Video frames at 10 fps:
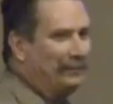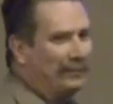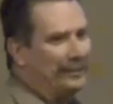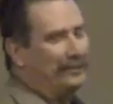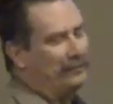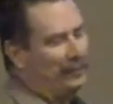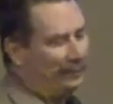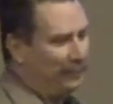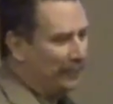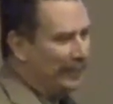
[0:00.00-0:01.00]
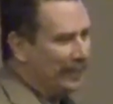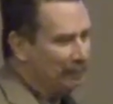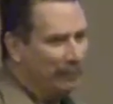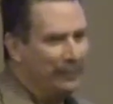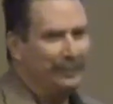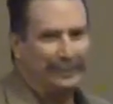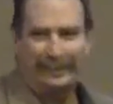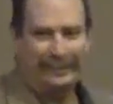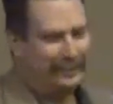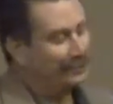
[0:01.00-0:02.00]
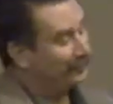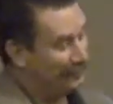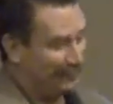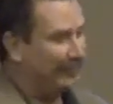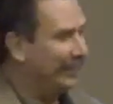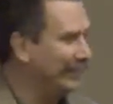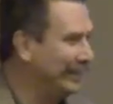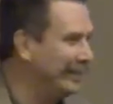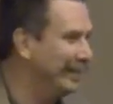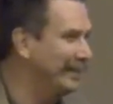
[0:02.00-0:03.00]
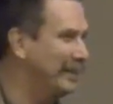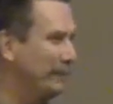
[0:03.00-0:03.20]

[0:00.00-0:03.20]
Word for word: if, cause if y'all know Katie Blunk, she's going to try to get anything